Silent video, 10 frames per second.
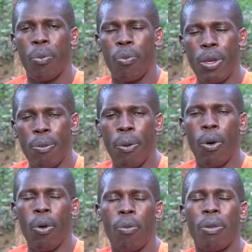
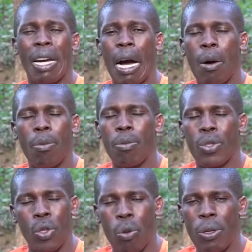people become
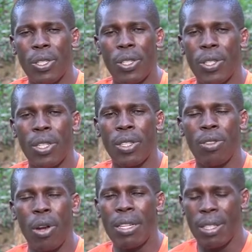so much
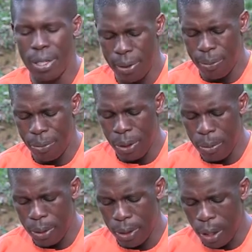disintegrated.
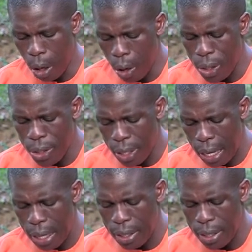But God
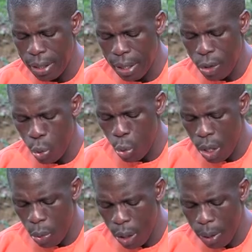desires that
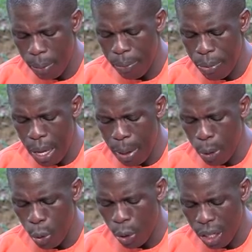we will be
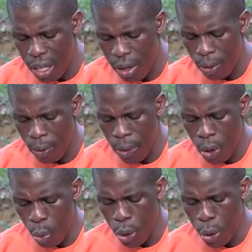able to live
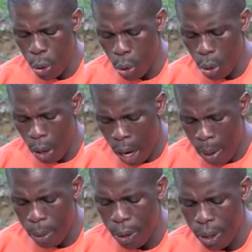with
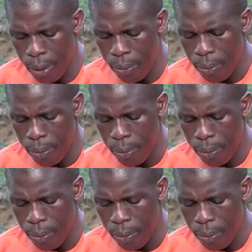harmony.